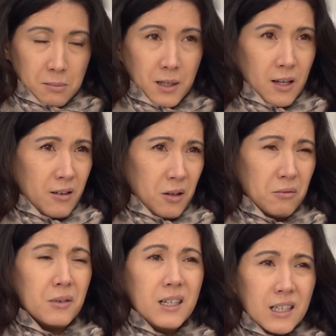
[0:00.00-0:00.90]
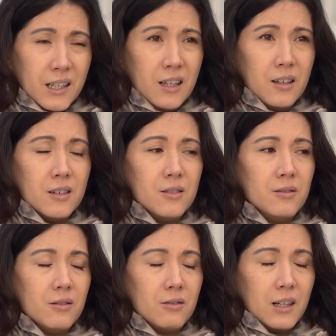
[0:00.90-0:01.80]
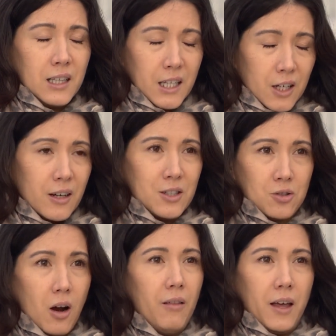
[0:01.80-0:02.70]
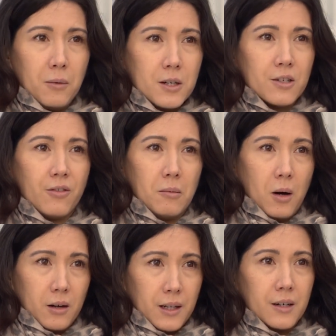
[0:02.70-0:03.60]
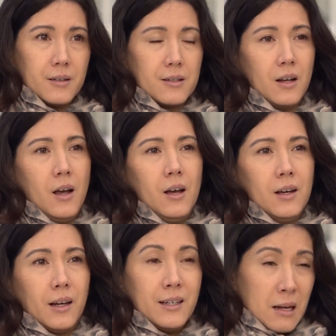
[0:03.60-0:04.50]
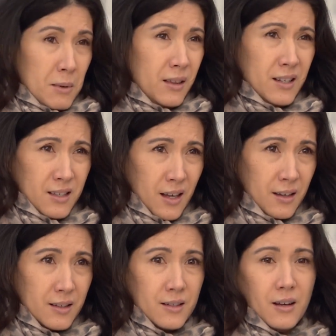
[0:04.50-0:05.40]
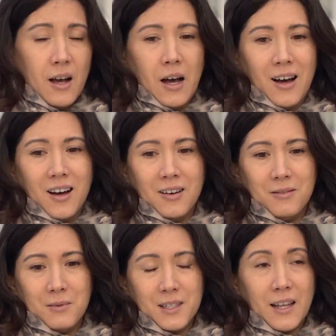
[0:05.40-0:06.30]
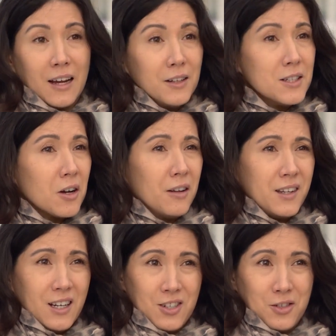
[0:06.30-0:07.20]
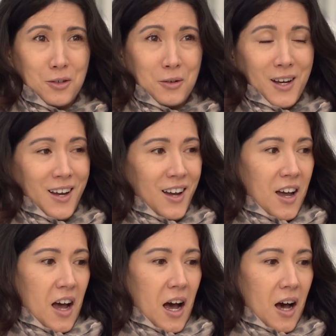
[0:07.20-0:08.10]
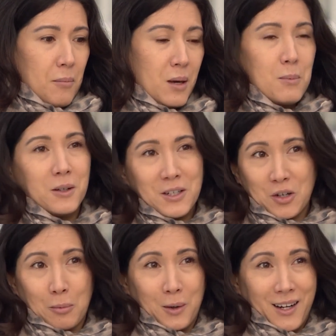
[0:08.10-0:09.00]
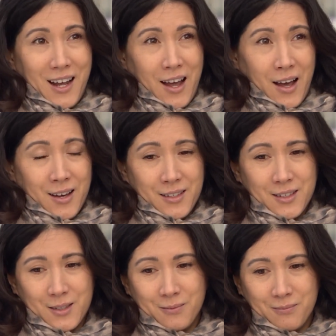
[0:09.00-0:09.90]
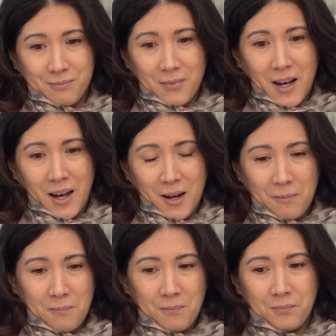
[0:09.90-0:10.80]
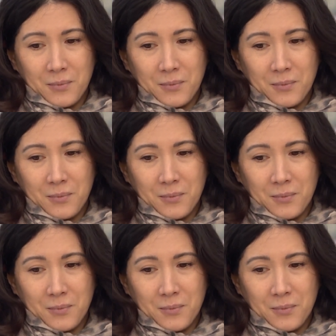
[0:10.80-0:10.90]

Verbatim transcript: to be hearing really clear and strong language from our leaders condemning these things. Uh, silence on the issue, uh, people interpret as um,